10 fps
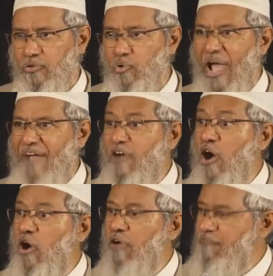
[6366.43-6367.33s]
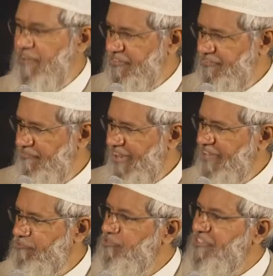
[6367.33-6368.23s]
to have a conference. When I
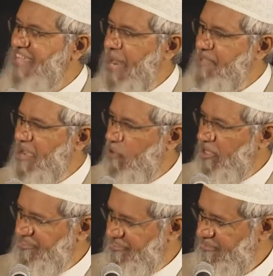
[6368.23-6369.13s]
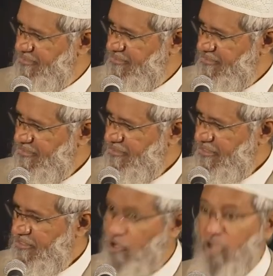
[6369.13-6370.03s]
used to see Grammy Awards,
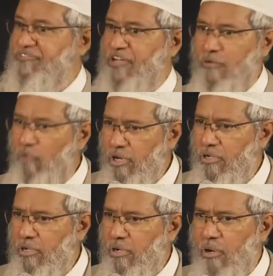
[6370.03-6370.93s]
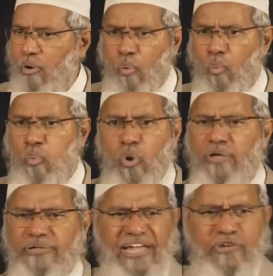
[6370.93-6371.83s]
Oscar Award,
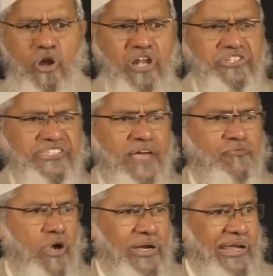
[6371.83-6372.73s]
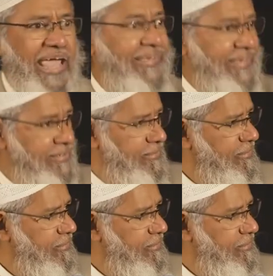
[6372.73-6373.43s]
what technology they have got, lighting,